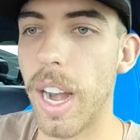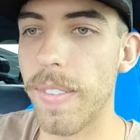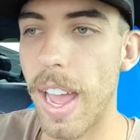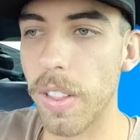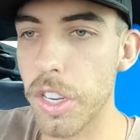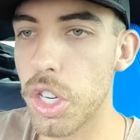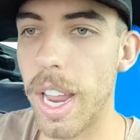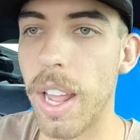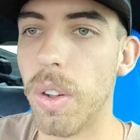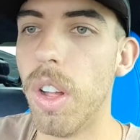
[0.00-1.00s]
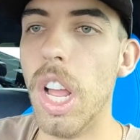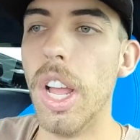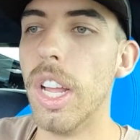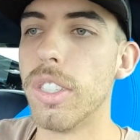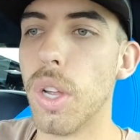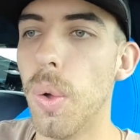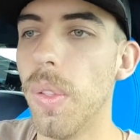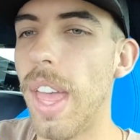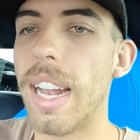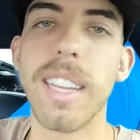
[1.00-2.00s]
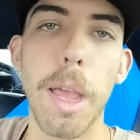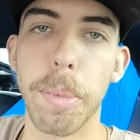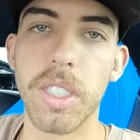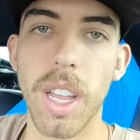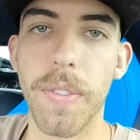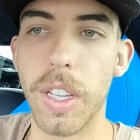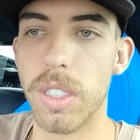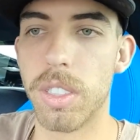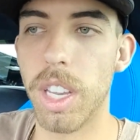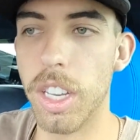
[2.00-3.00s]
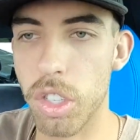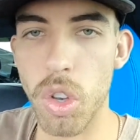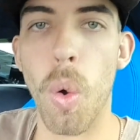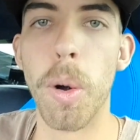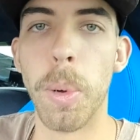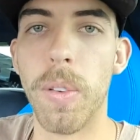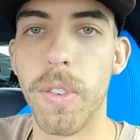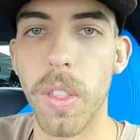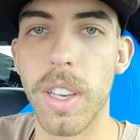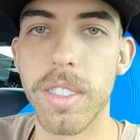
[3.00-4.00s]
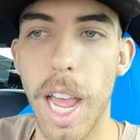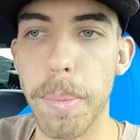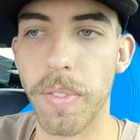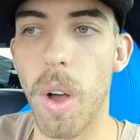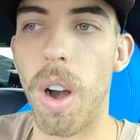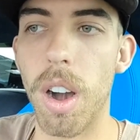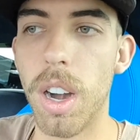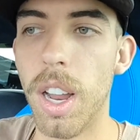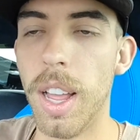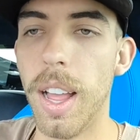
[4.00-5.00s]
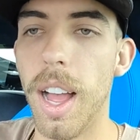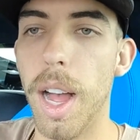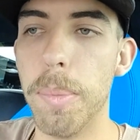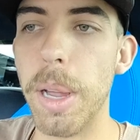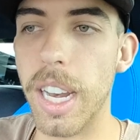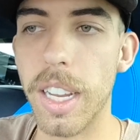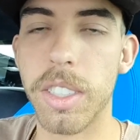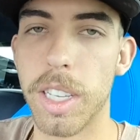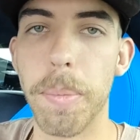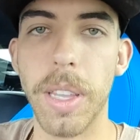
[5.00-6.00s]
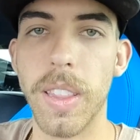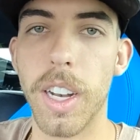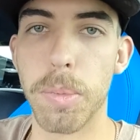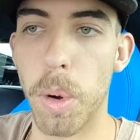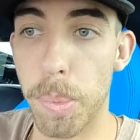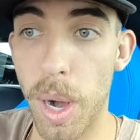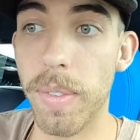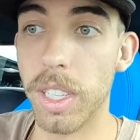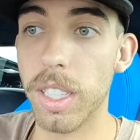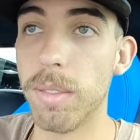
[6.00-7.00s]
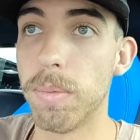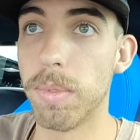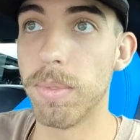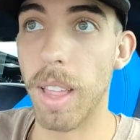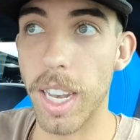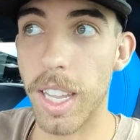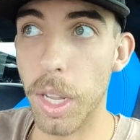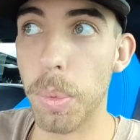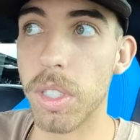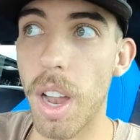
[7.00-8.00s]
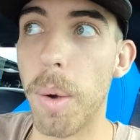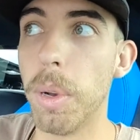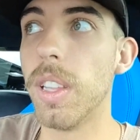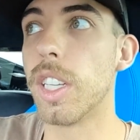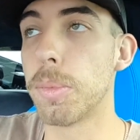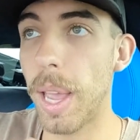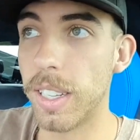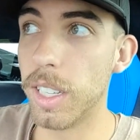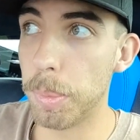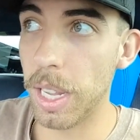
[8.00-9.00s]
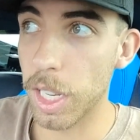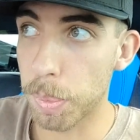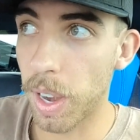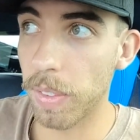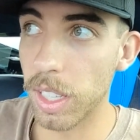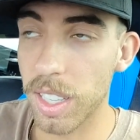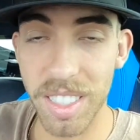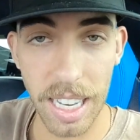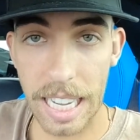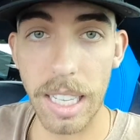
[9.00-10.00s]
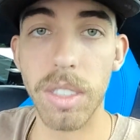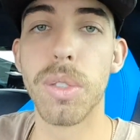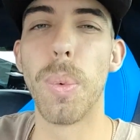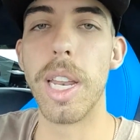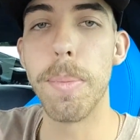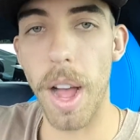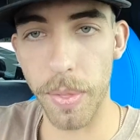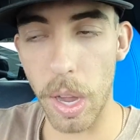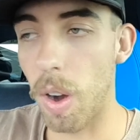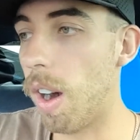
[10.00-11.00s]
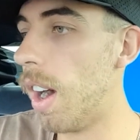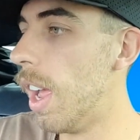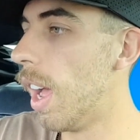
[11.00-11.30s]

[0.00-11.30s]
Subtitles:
that I've had on the channel. So that type of stuff is normal for this type of car, but it is something that is more prevalent that he was not really expecting to be as prevalent as it is when he bought the car.